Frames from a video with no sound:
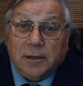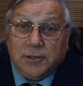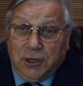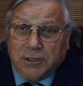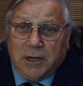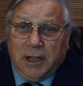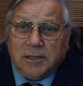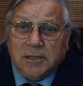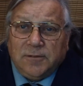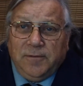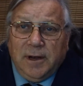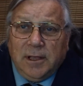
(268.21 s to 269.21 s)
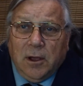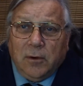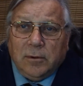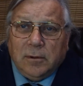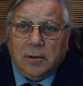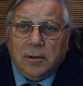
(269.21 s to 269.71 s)
just like this
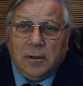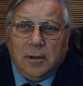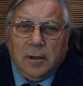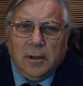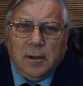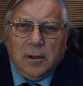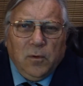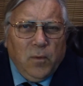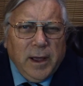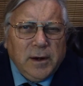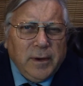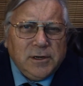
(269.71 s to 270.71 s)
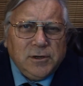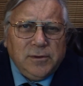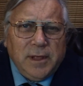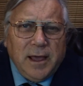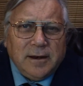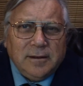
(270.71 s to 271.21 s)
video. Why do I do
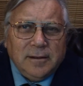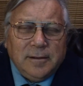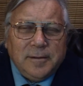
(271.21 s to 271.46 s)
that?